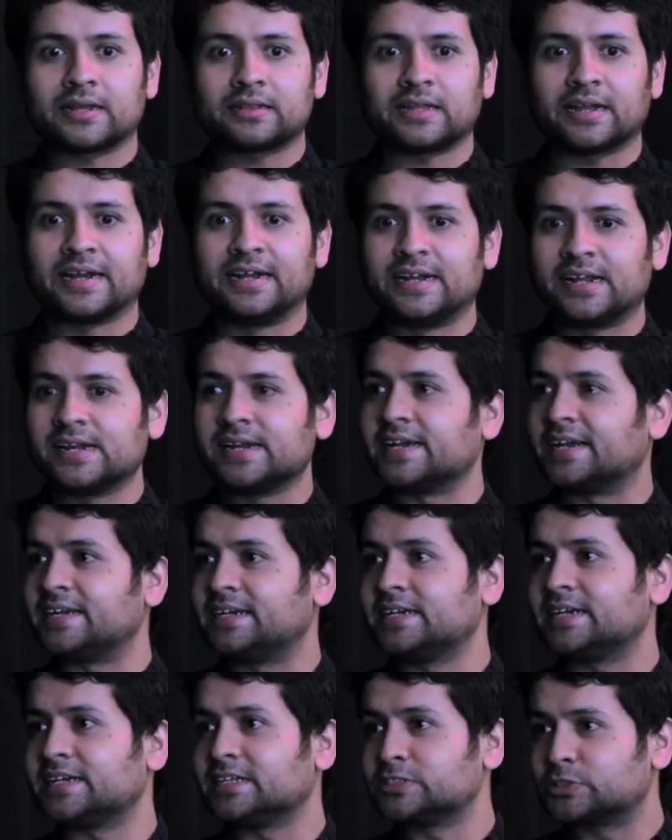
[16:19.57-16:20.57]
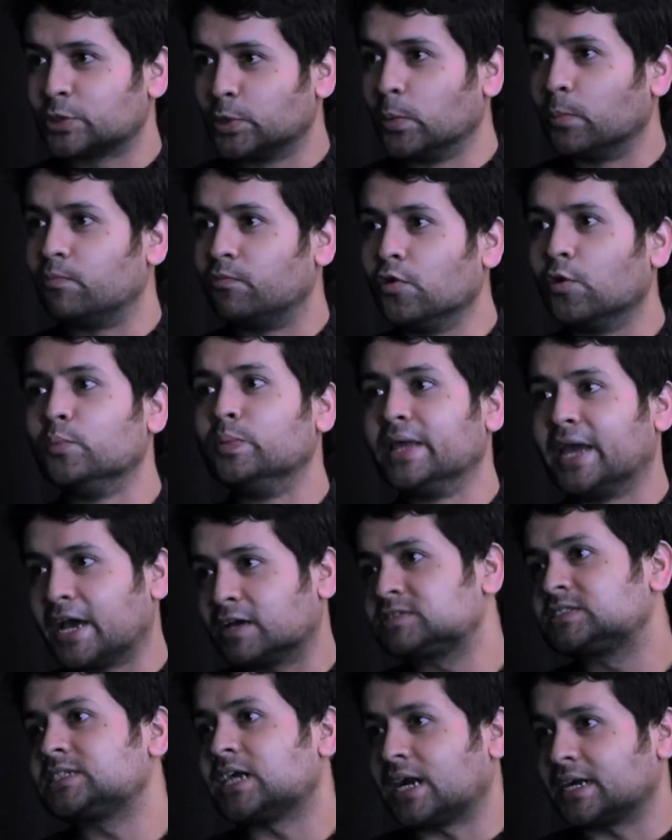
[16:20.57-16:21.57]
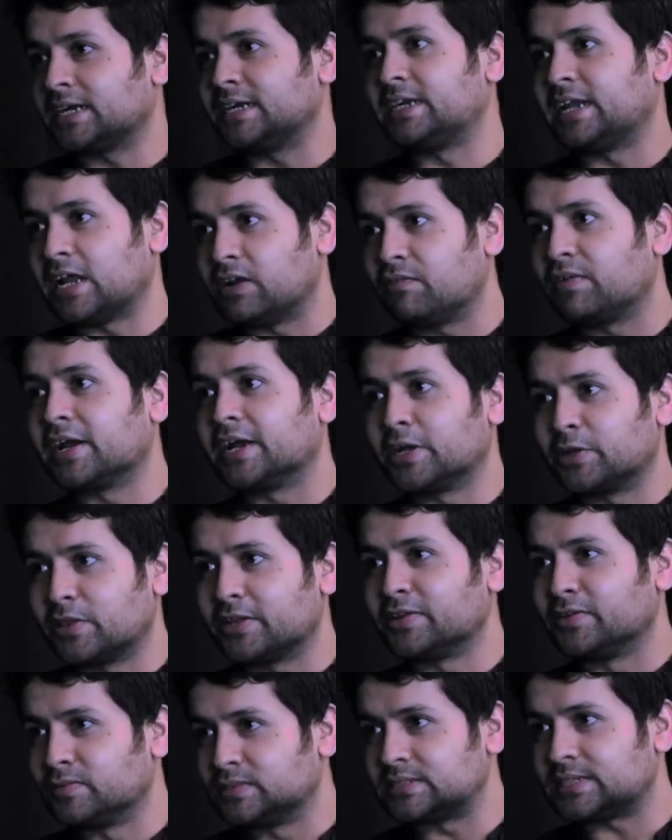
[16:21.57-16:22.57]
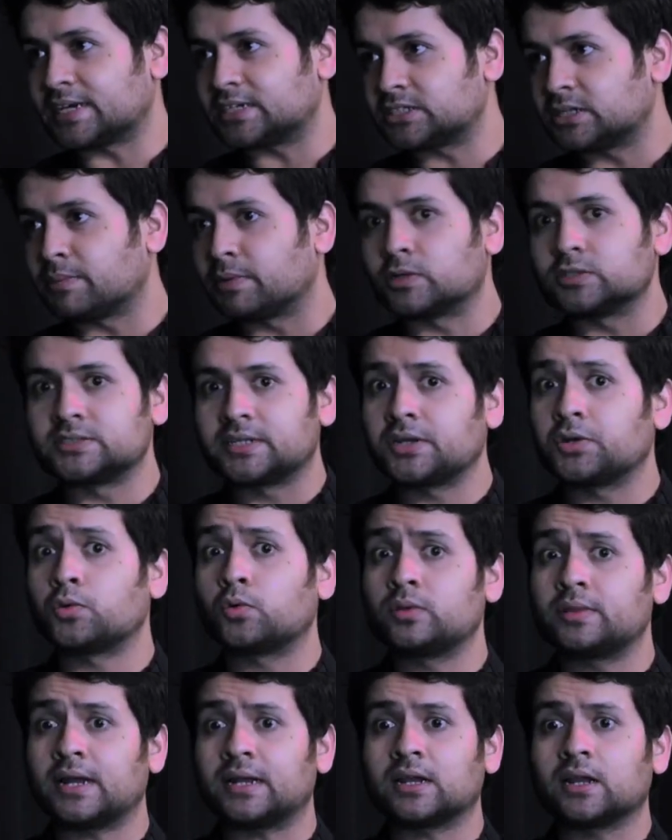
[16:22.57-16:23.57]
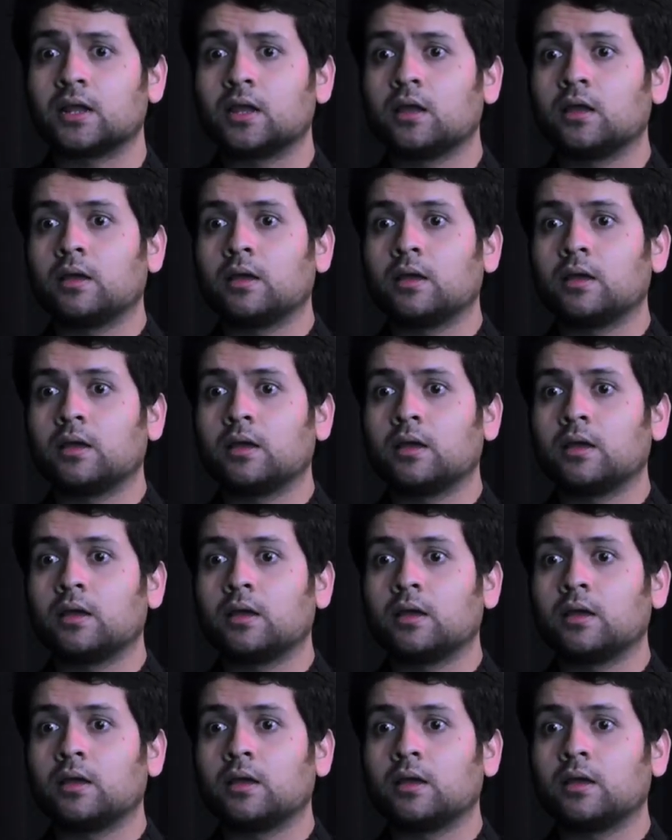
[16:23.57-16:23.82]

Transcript: like the Indian Idiot and Scoop Poop, they have started delving into the news section because they know that